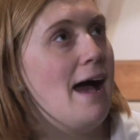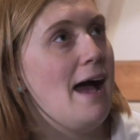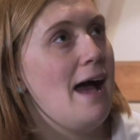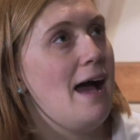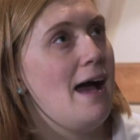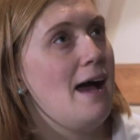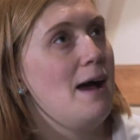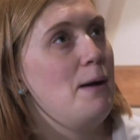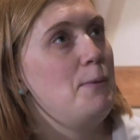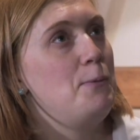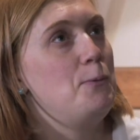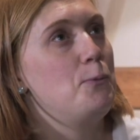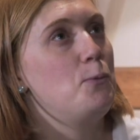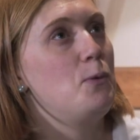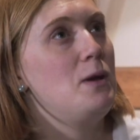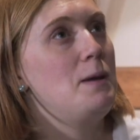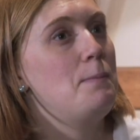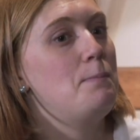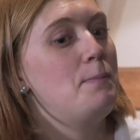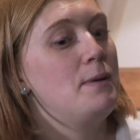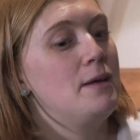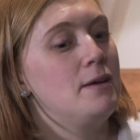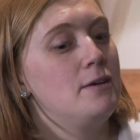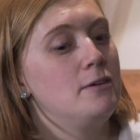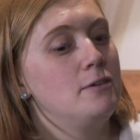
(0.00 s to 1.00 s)
And we
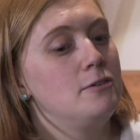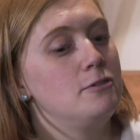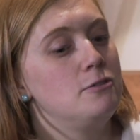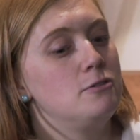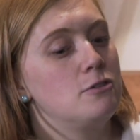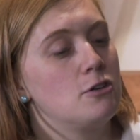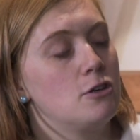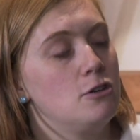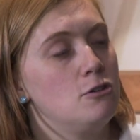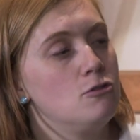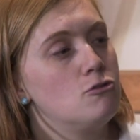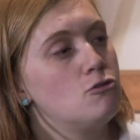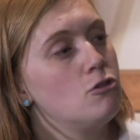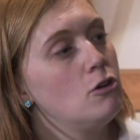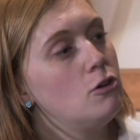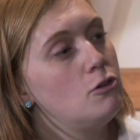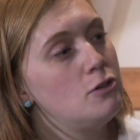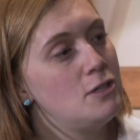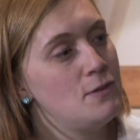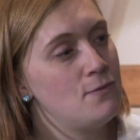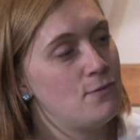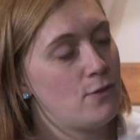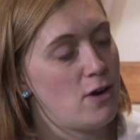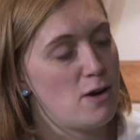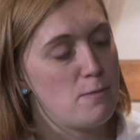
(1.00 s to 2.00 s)
build
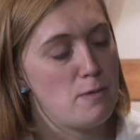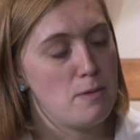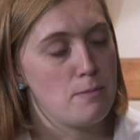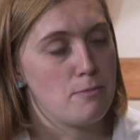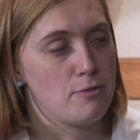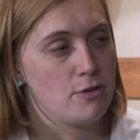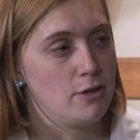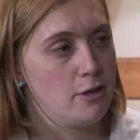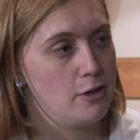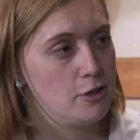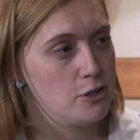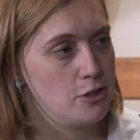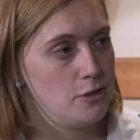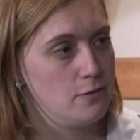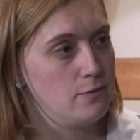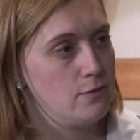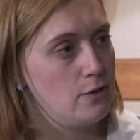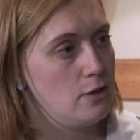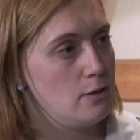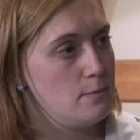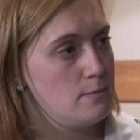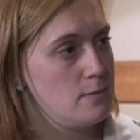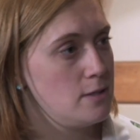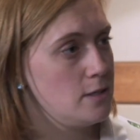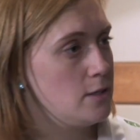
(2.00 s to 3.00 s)
controlled environment production
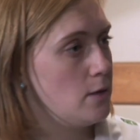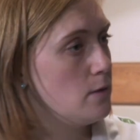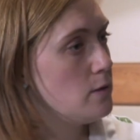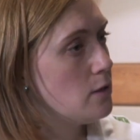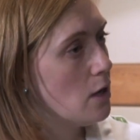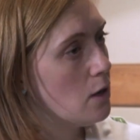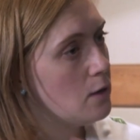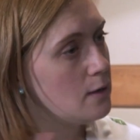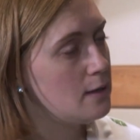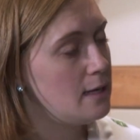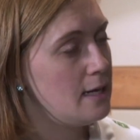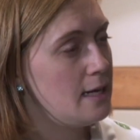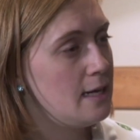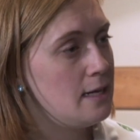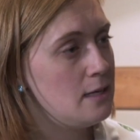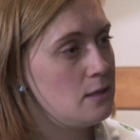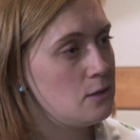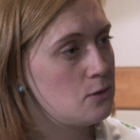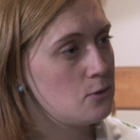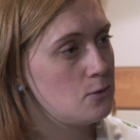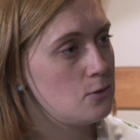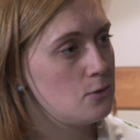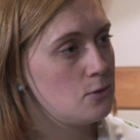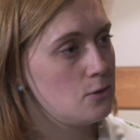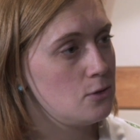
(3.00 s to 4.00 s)
farms, so totally
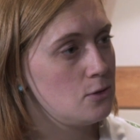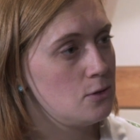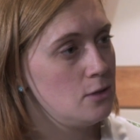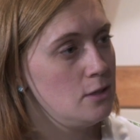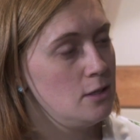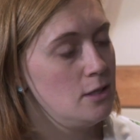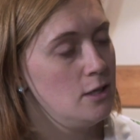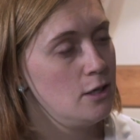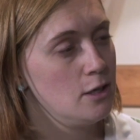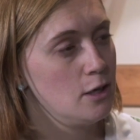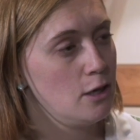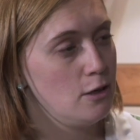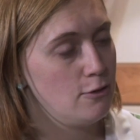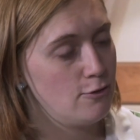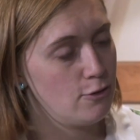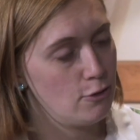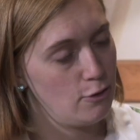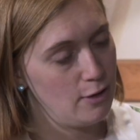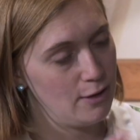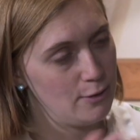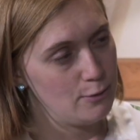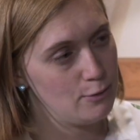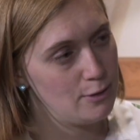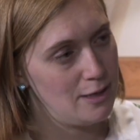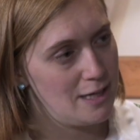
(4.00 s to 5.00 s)
indoor,
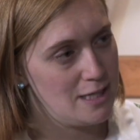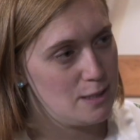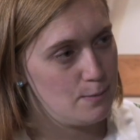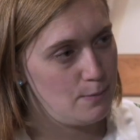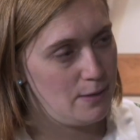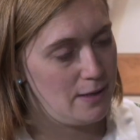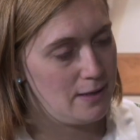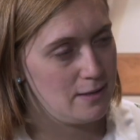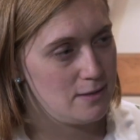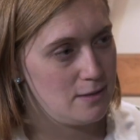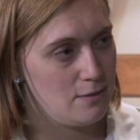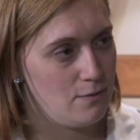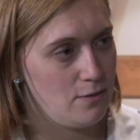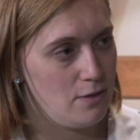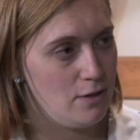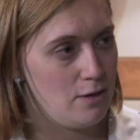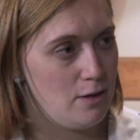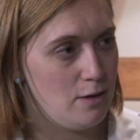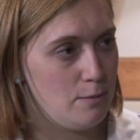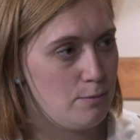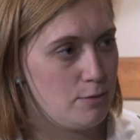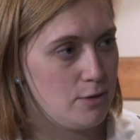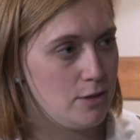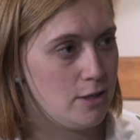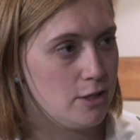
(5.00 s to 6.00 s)
controlling all aspects of
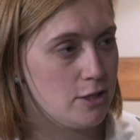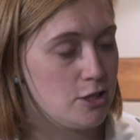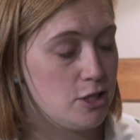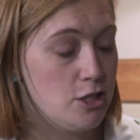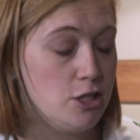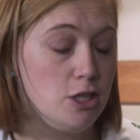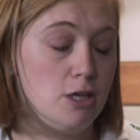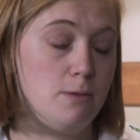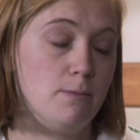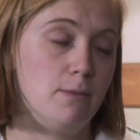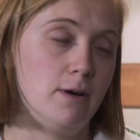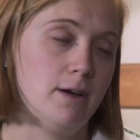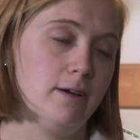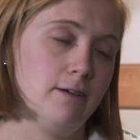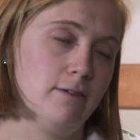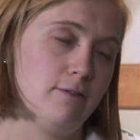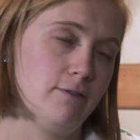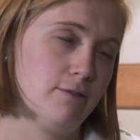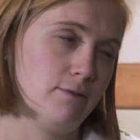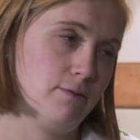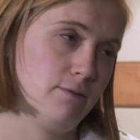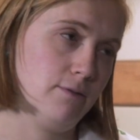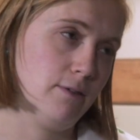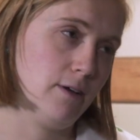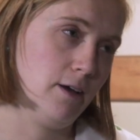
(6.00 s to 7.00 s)
the production. You might
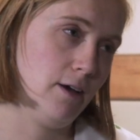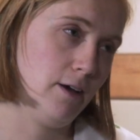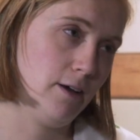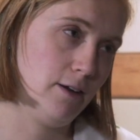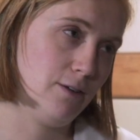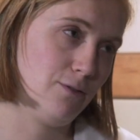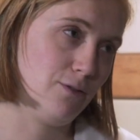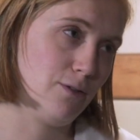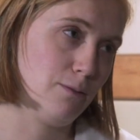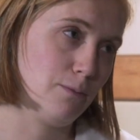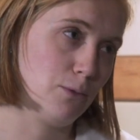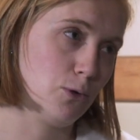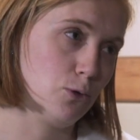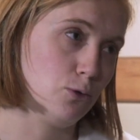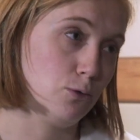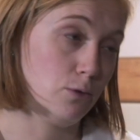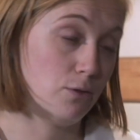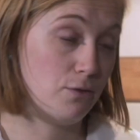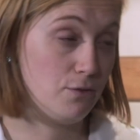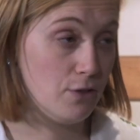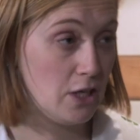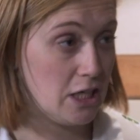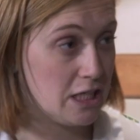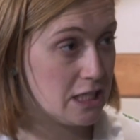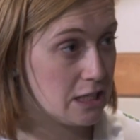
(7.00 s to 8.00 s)
have heard of them
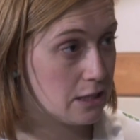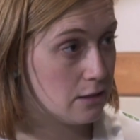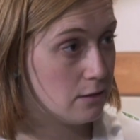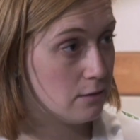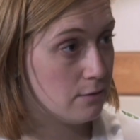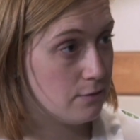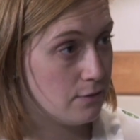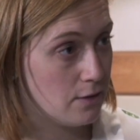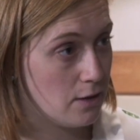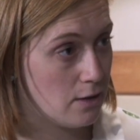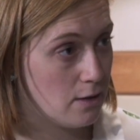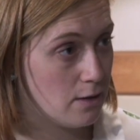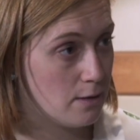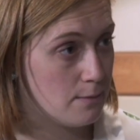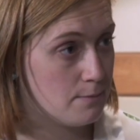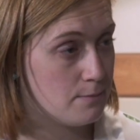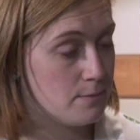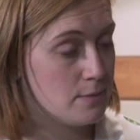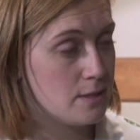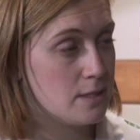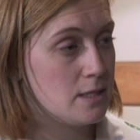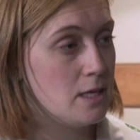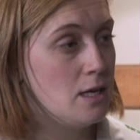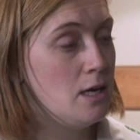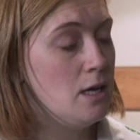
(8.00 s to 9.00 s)
called vertical
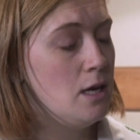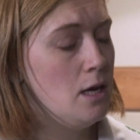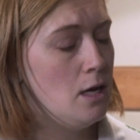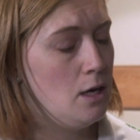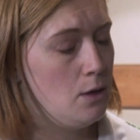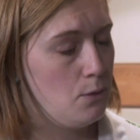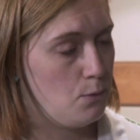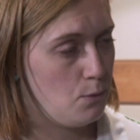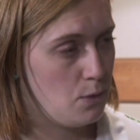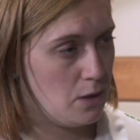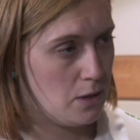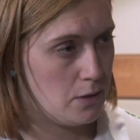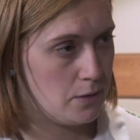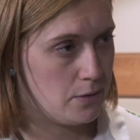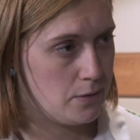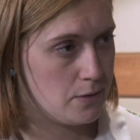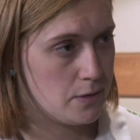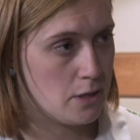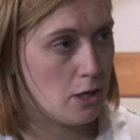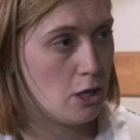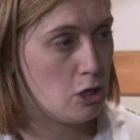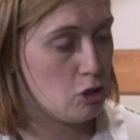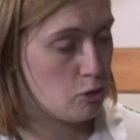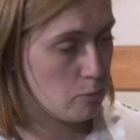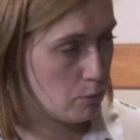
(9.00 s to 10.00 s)
farms. We
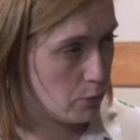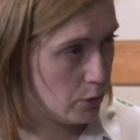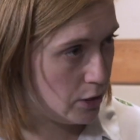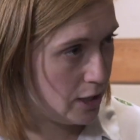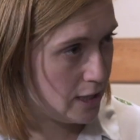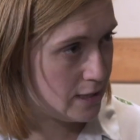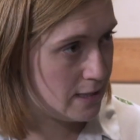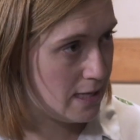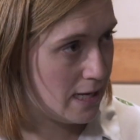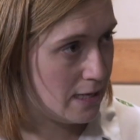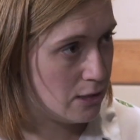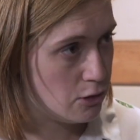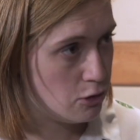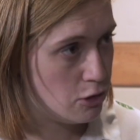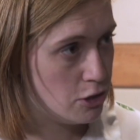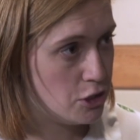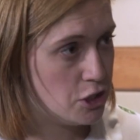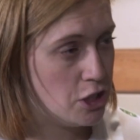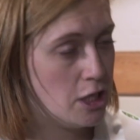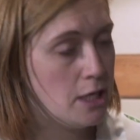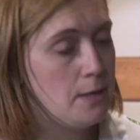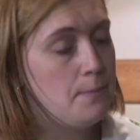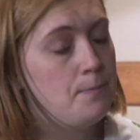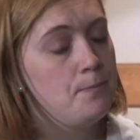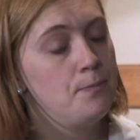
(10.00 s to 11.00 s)
use hydroponic
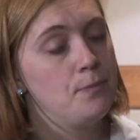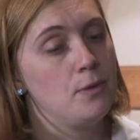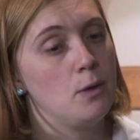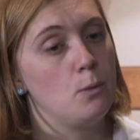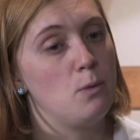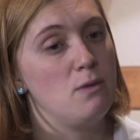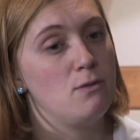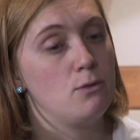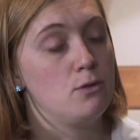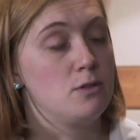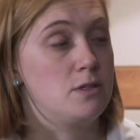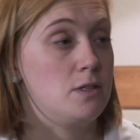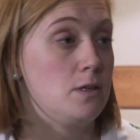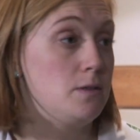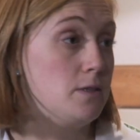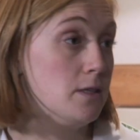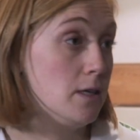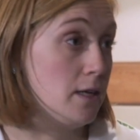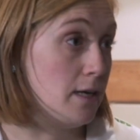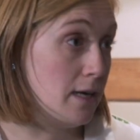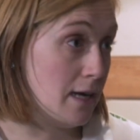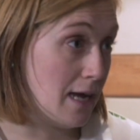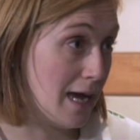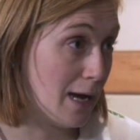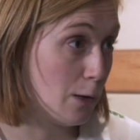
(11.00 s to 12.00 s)
technology. We've also
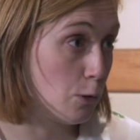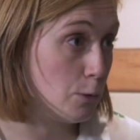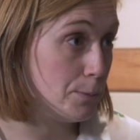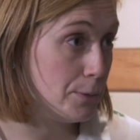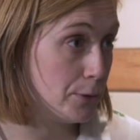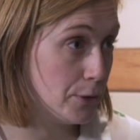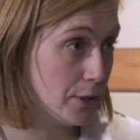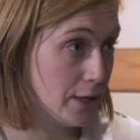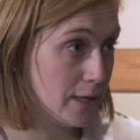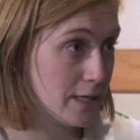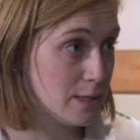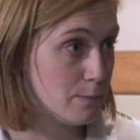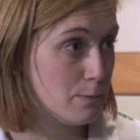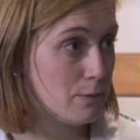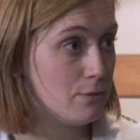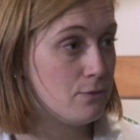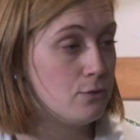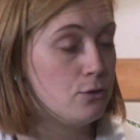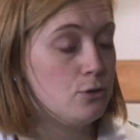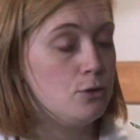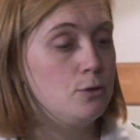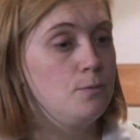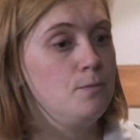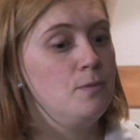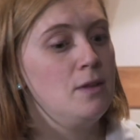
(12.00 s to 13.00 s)
done aquaponics
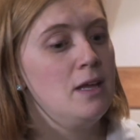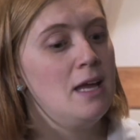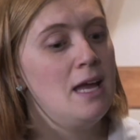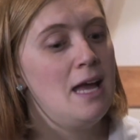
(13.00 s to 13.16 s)
before.